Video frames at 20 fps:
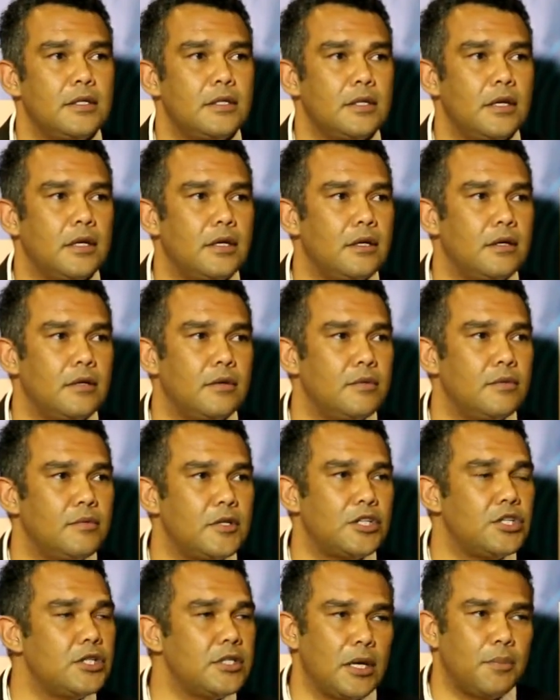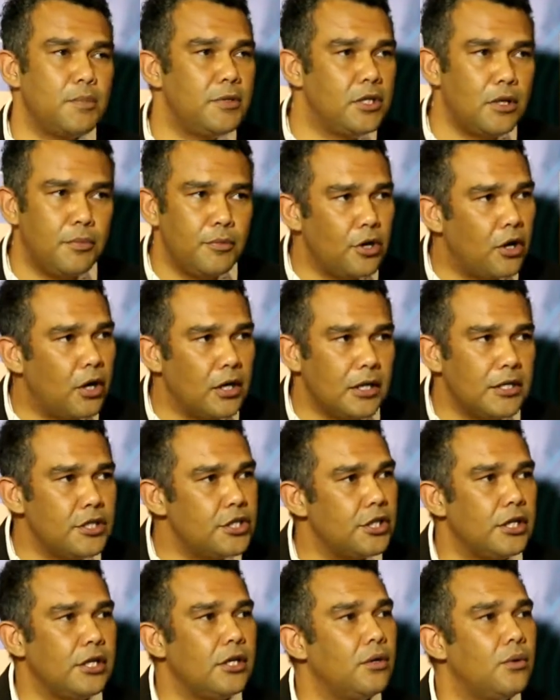uh, such as
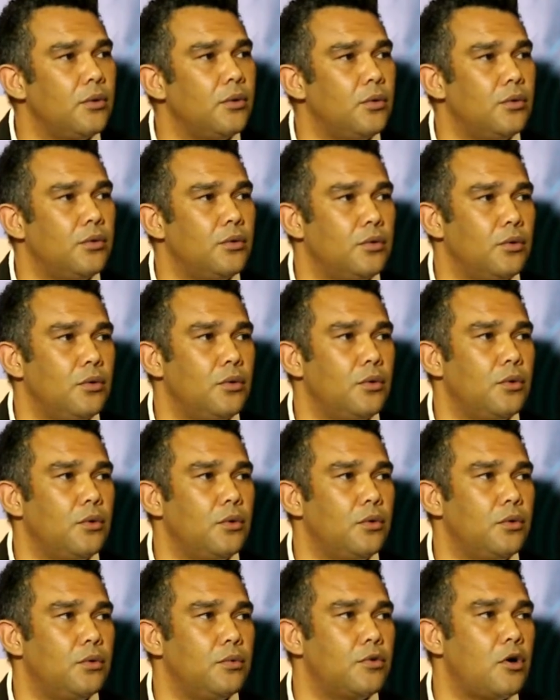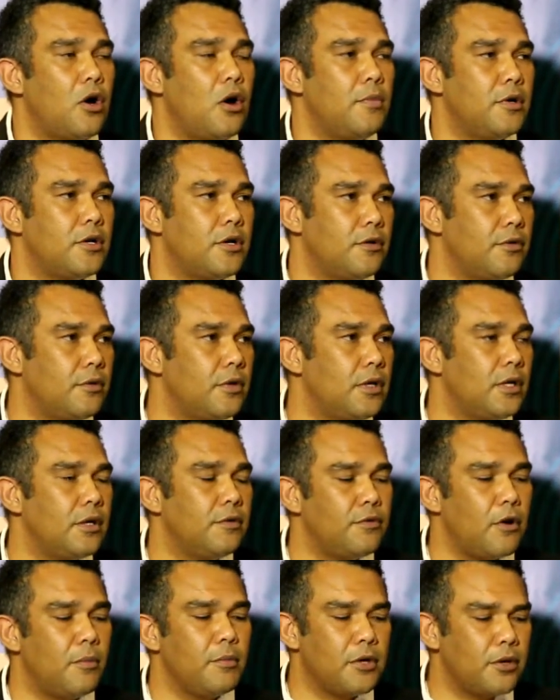epidemiology or, or pharmaco uh,
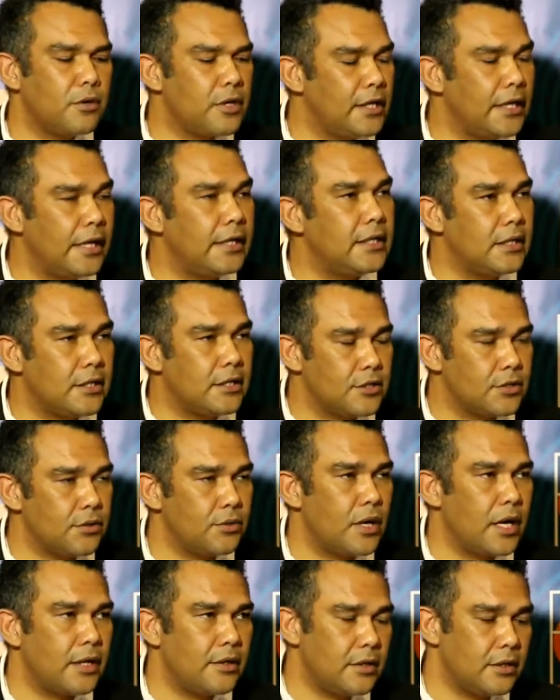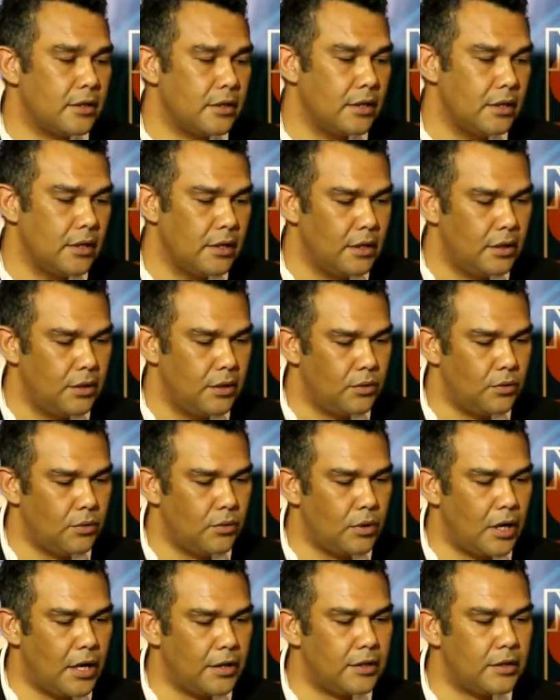pharmacokinetics or other,
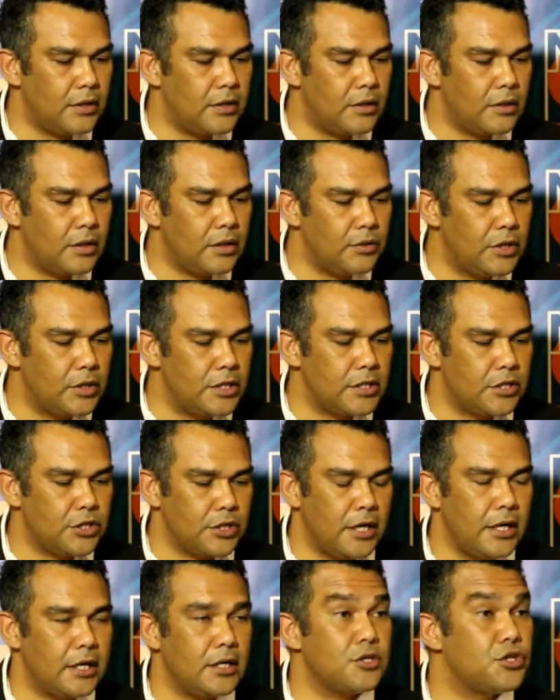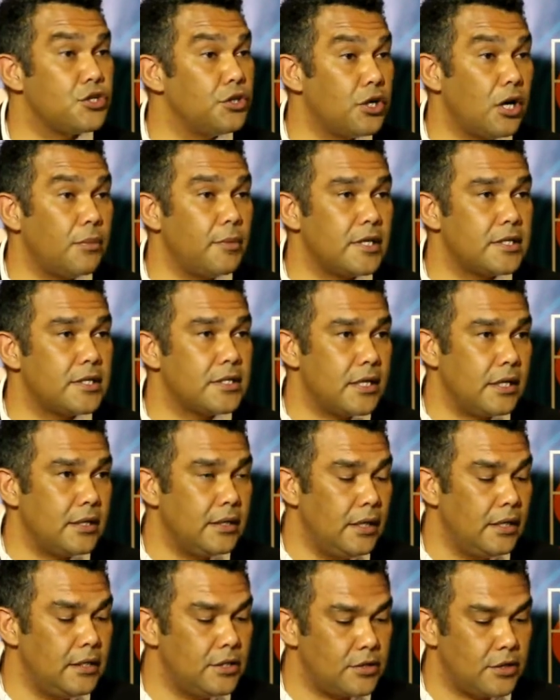or other research areas, genomics that
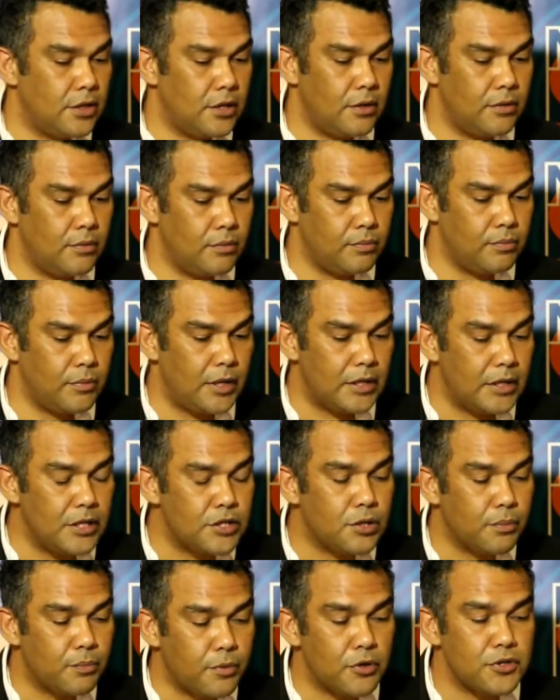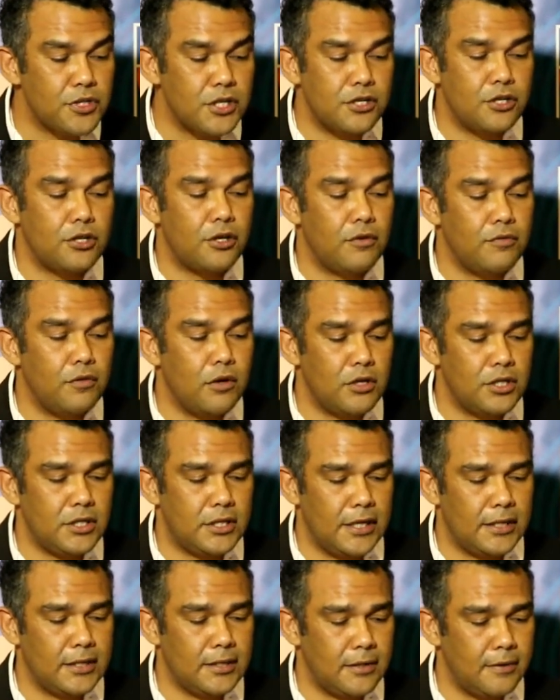needs, uh, that needs the processing of large
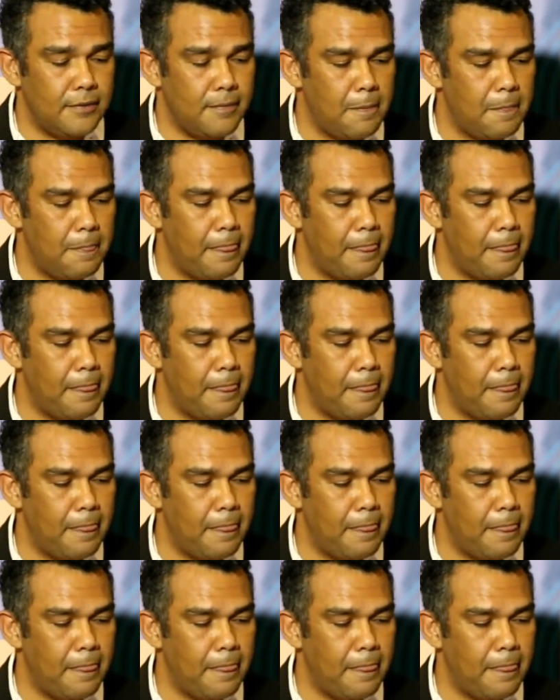data.